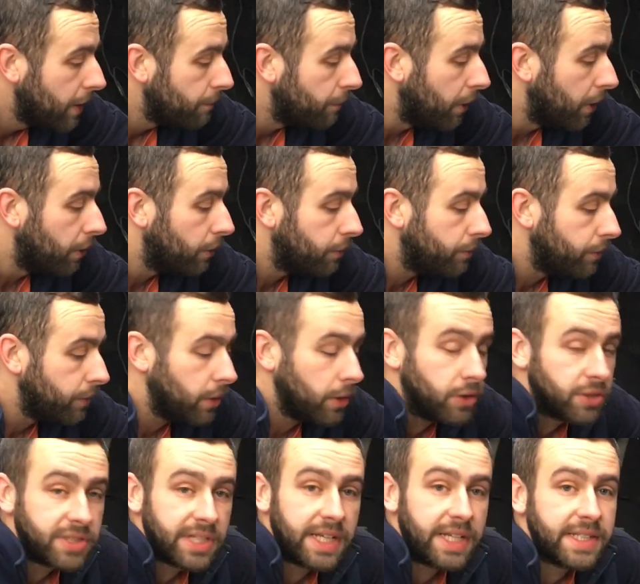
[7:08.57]
But
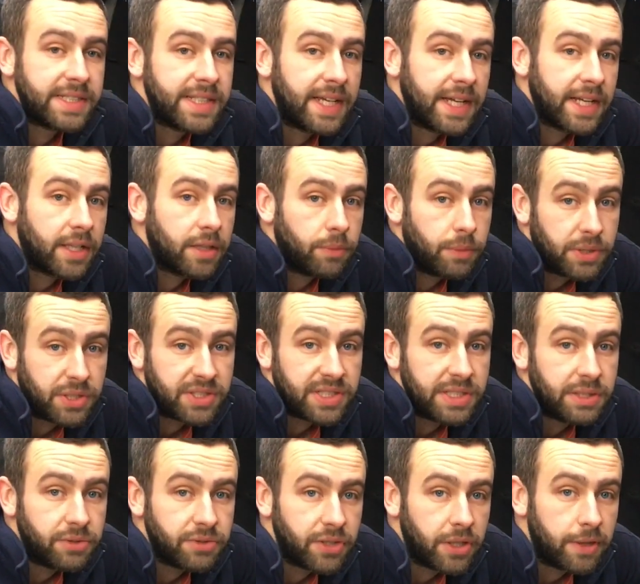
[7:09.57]
you'll see in a sec that when the
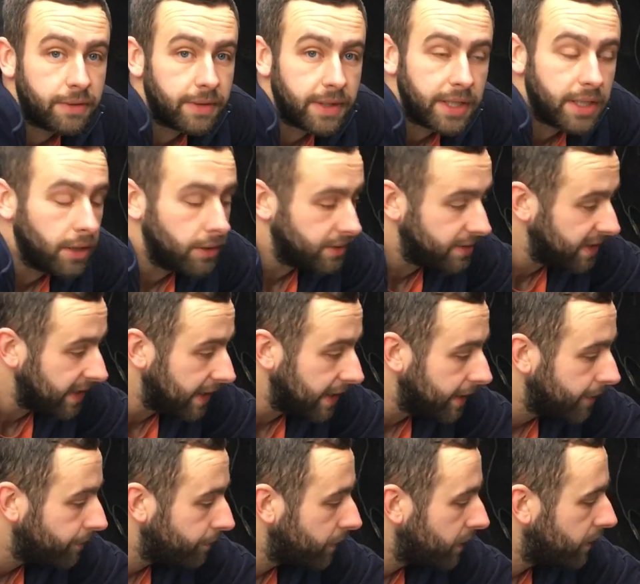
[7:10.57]
seal's over it, you don't see
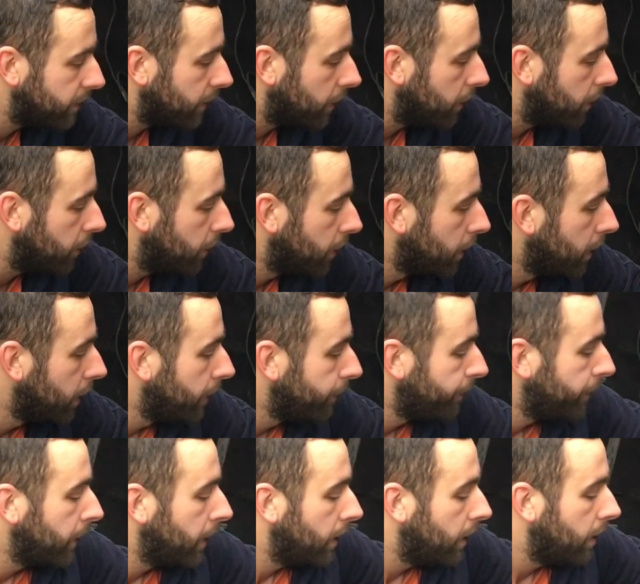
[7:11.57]
it. So
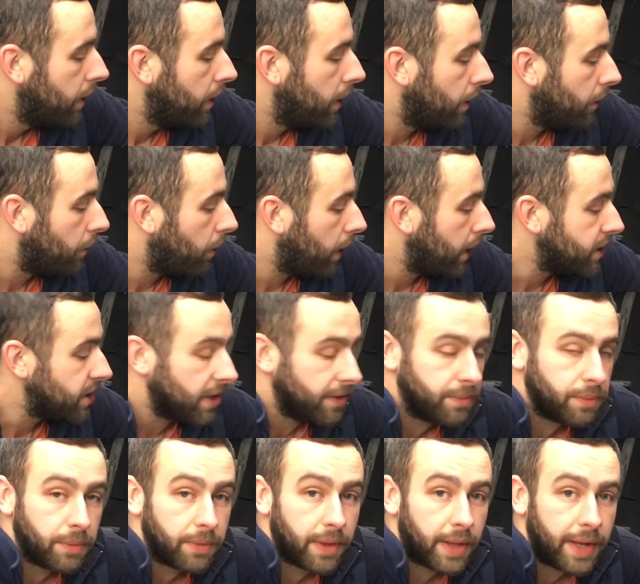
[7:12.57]
I'm quite
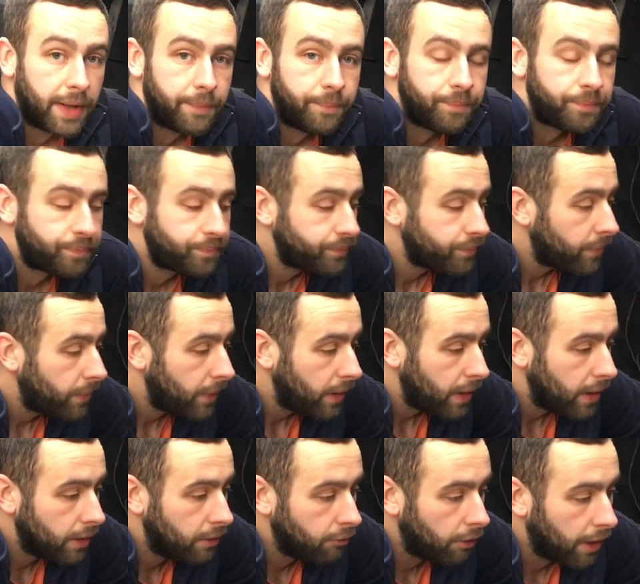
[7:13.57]
chuffed with that.
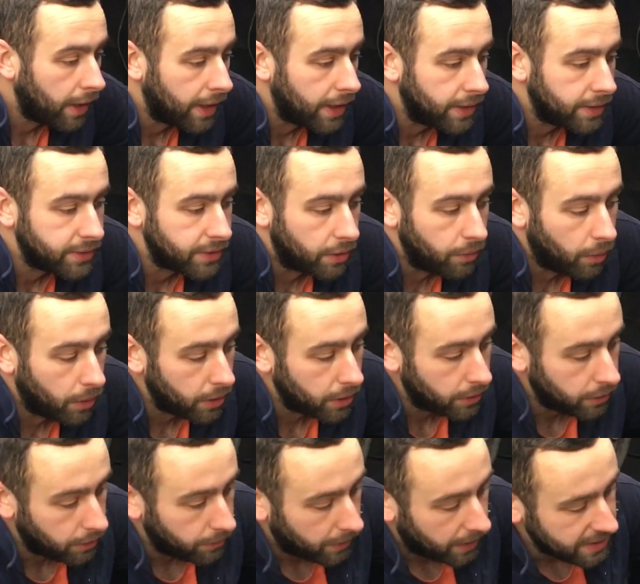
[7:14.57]
Right, so
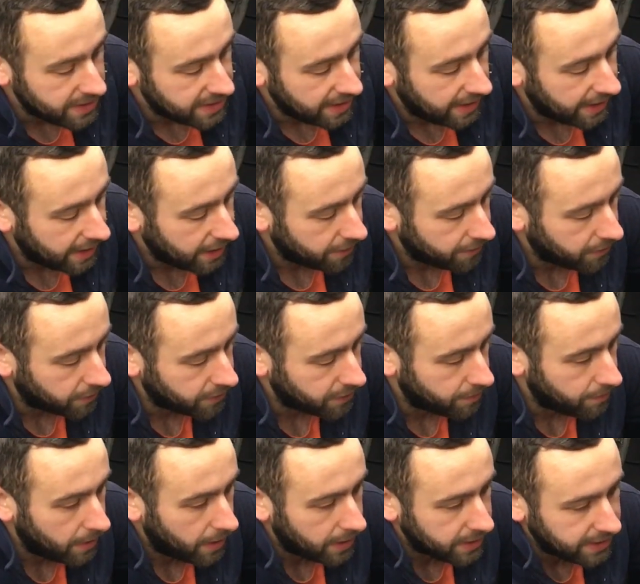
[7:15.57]
what you might see here, I've got
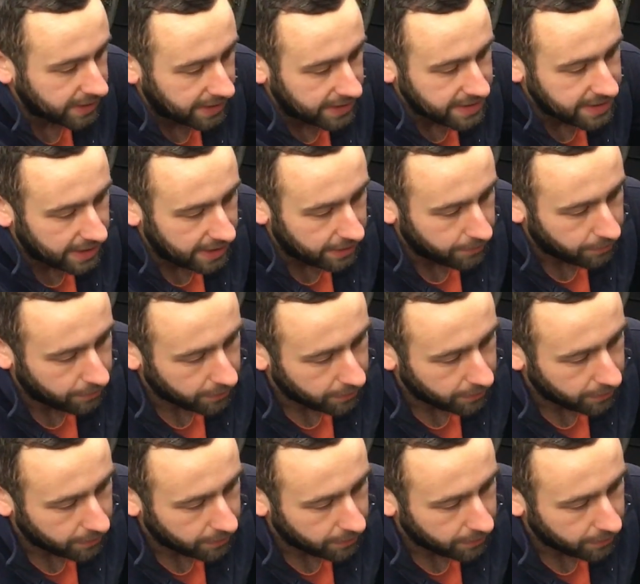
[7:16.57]
some masking tape.